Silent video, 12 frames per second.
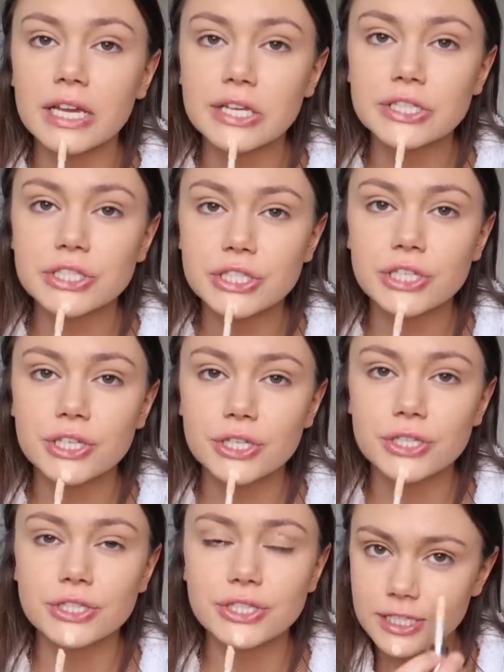I used to
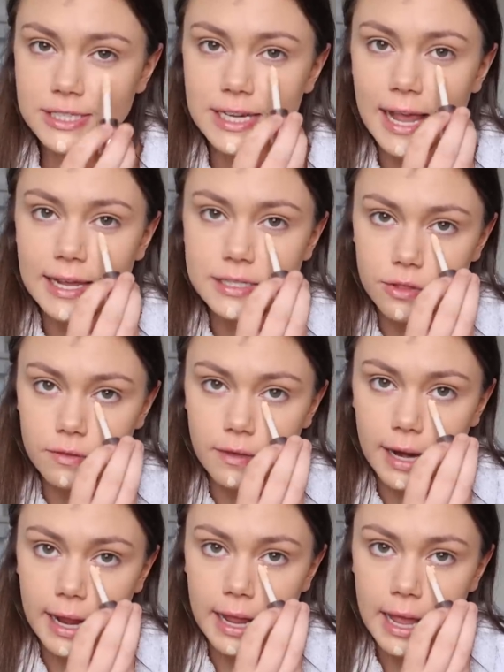use shade
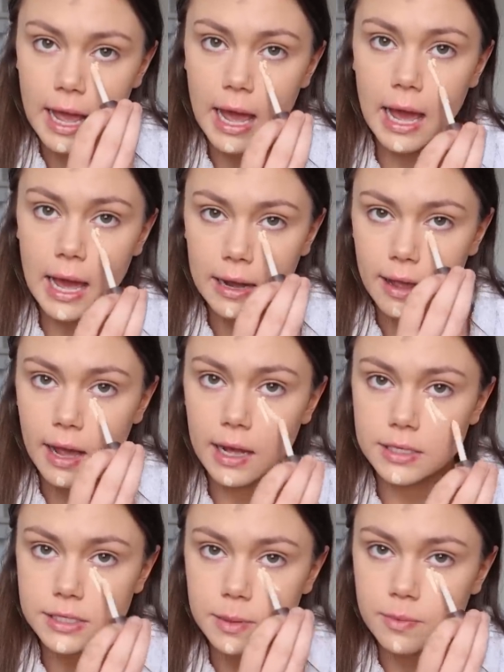3 and I
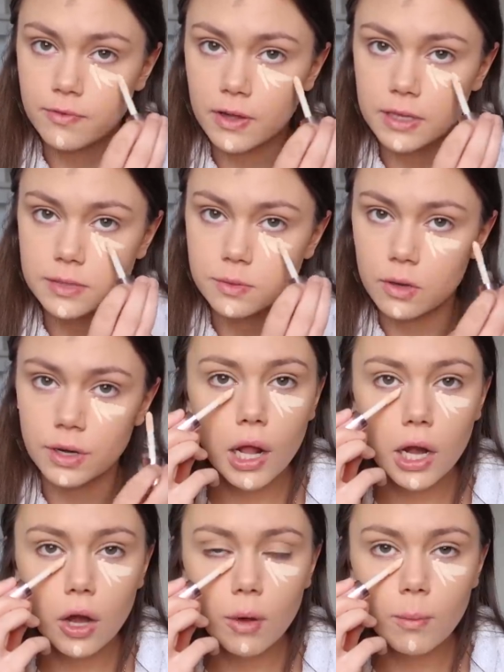actually prefer this one
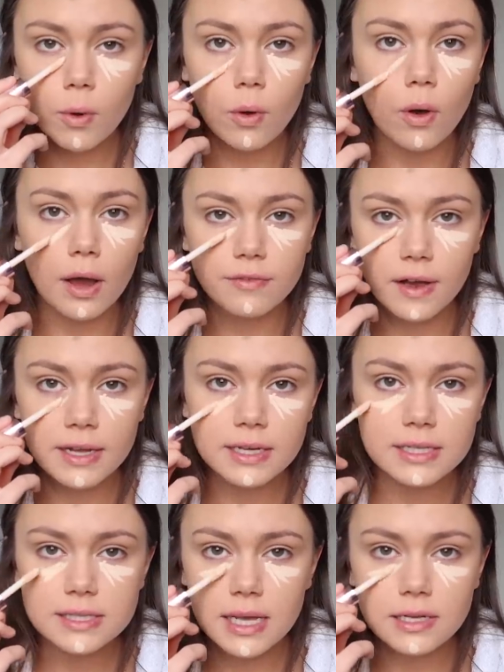a lot more. I find
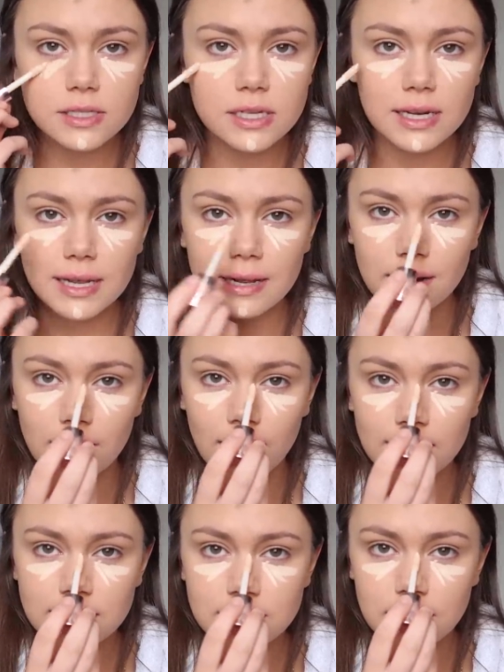it's actually
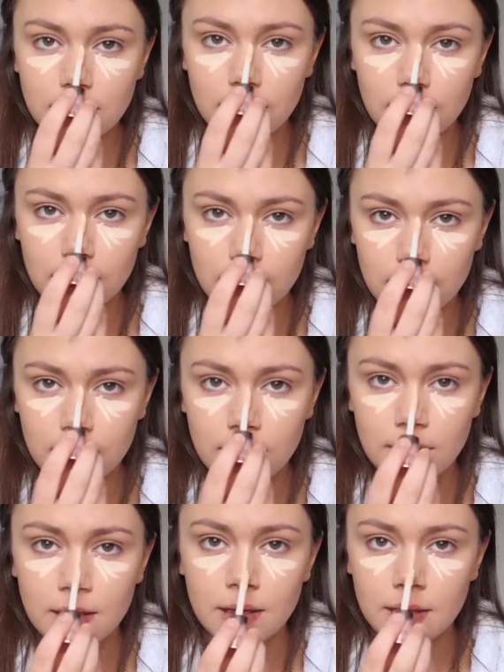lighter
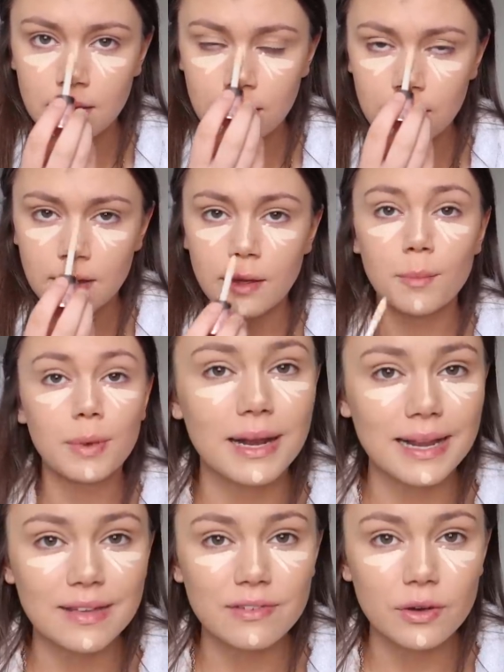
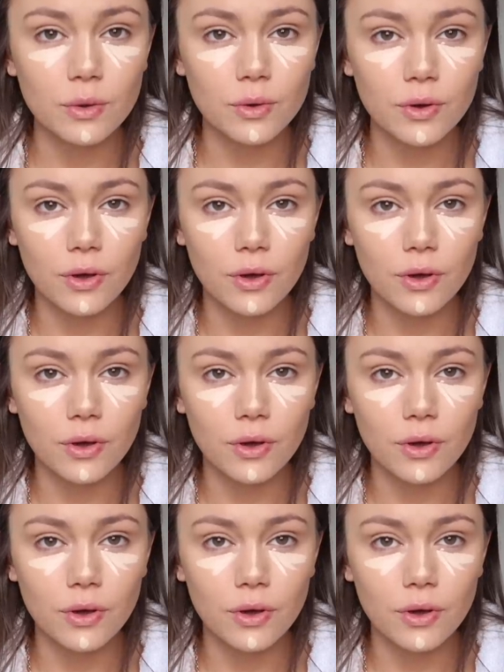believe it or